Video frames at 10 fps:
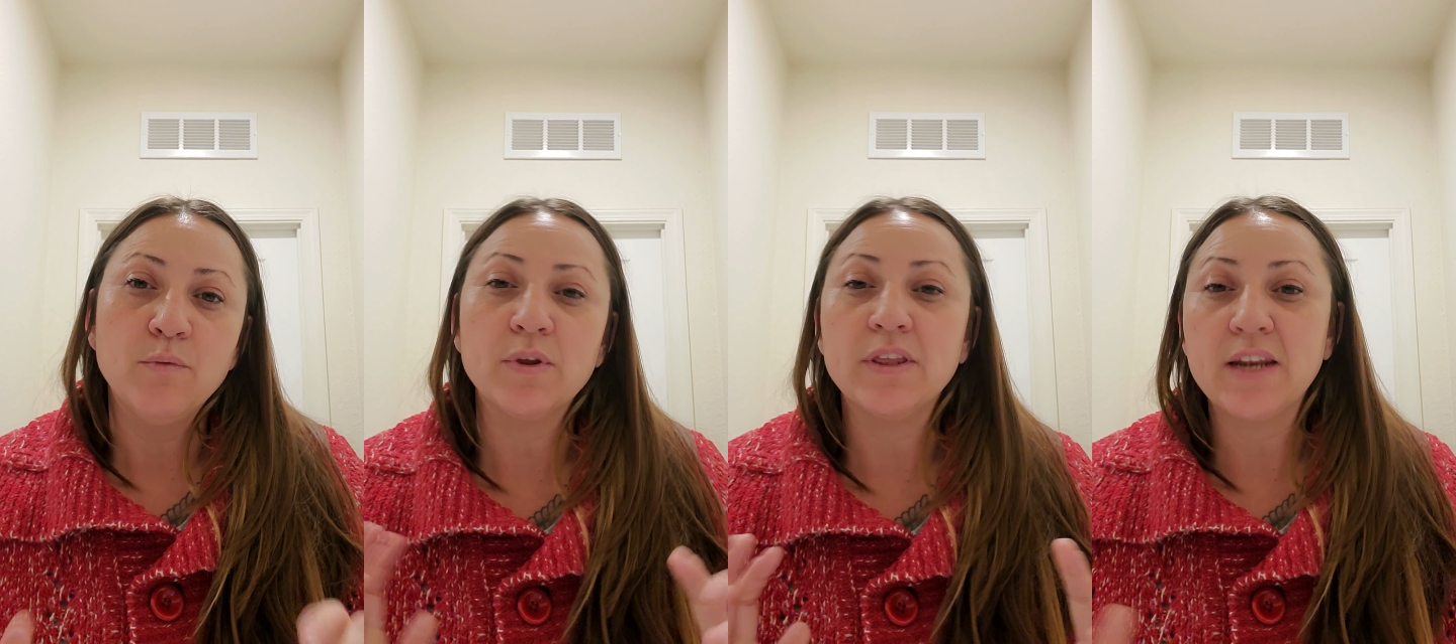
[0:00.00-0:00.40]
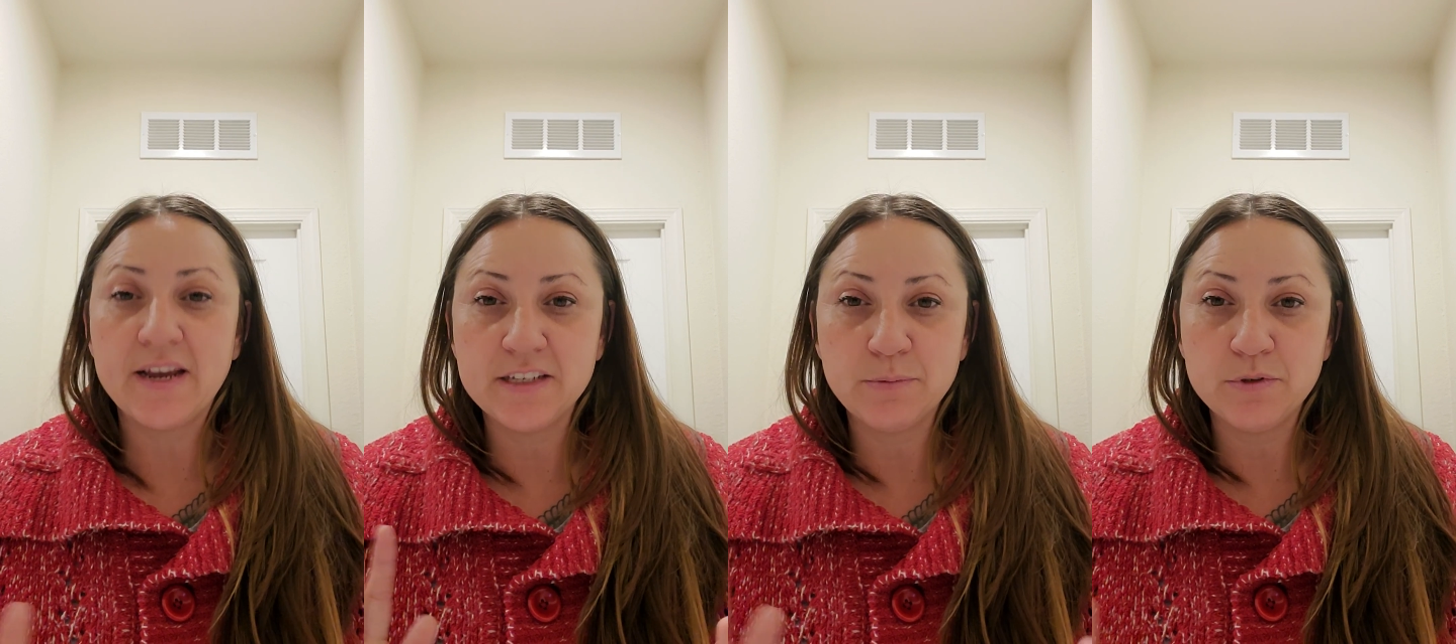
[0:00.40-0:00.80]
with
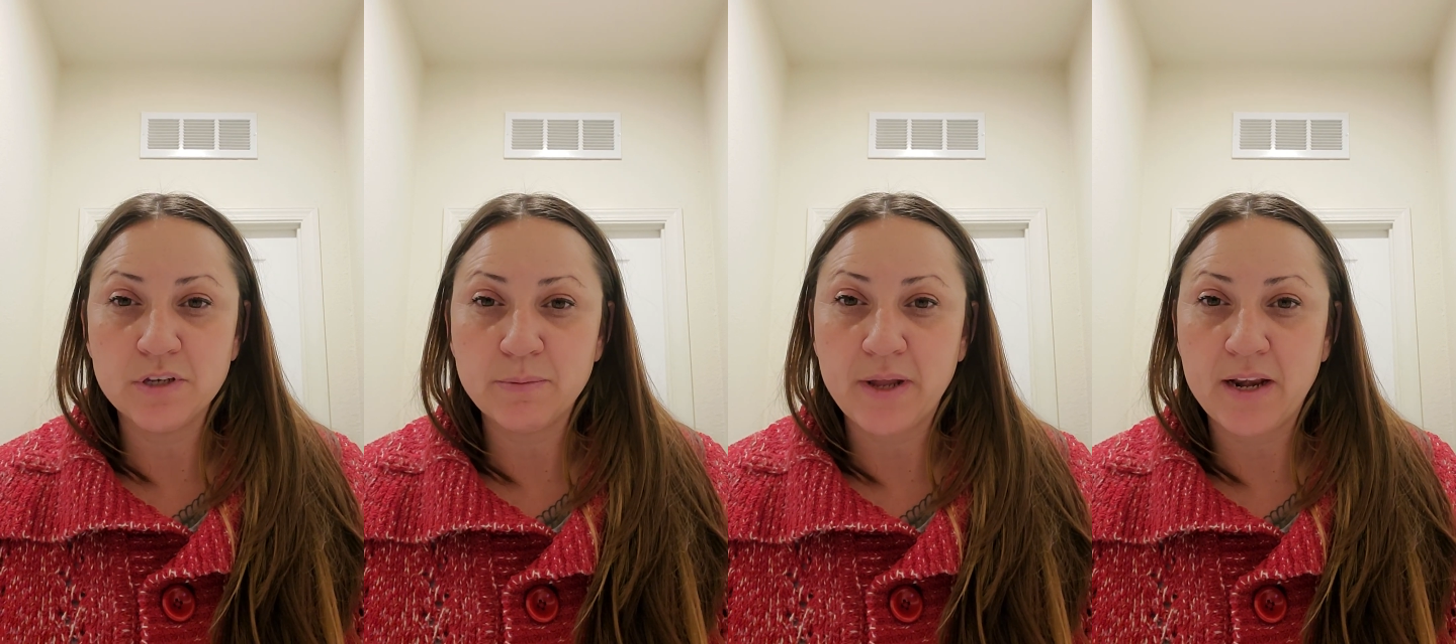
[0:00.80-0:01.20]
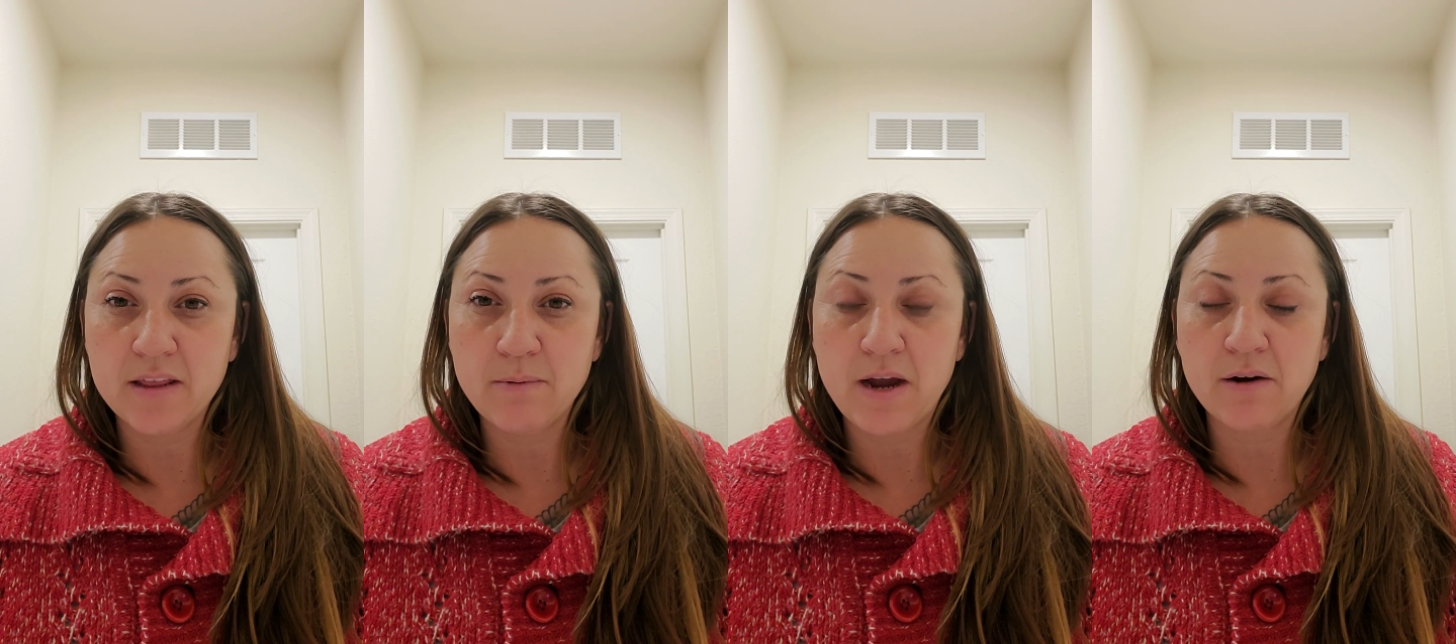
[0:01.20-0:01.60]
nice music playing in
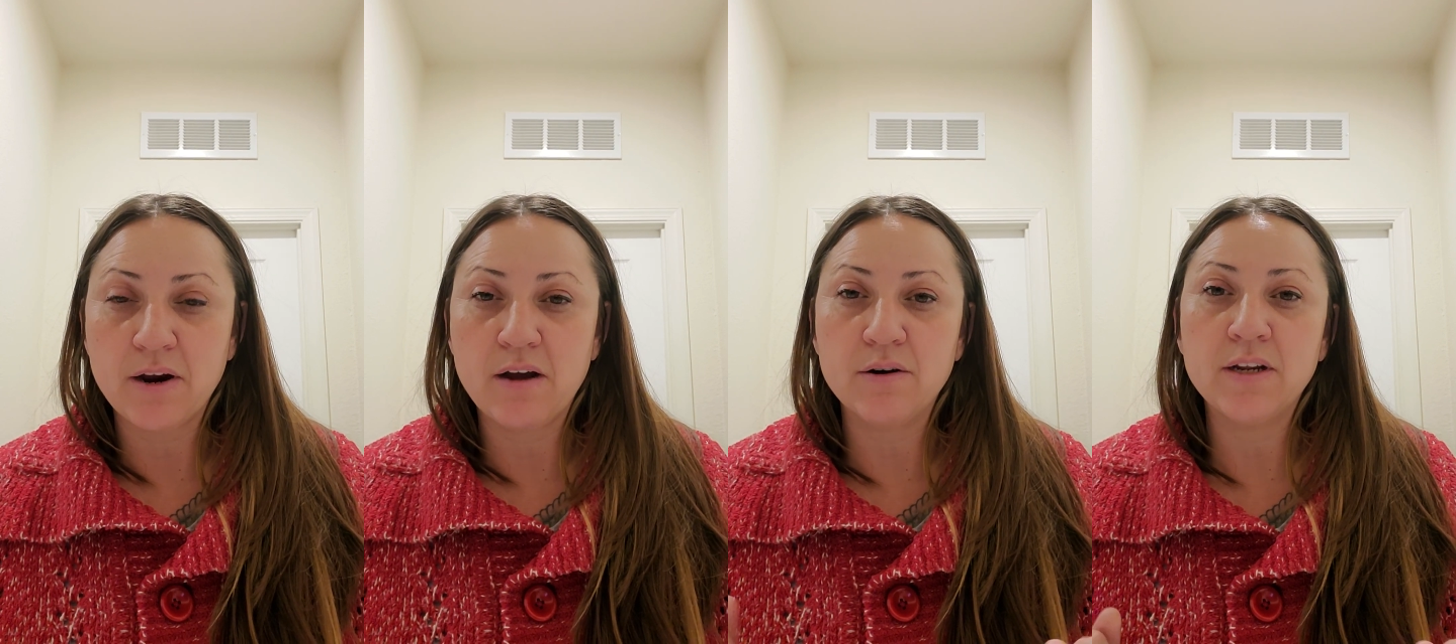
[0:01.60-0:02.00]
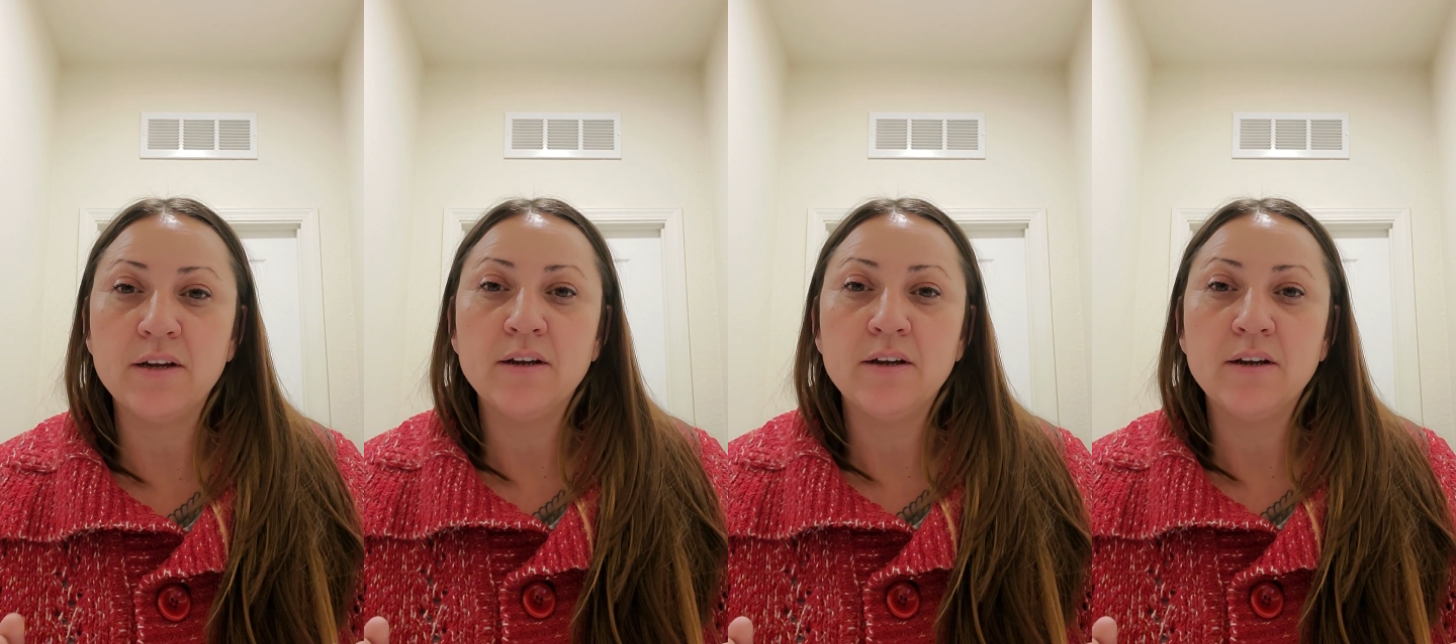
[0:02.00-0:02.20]
the background.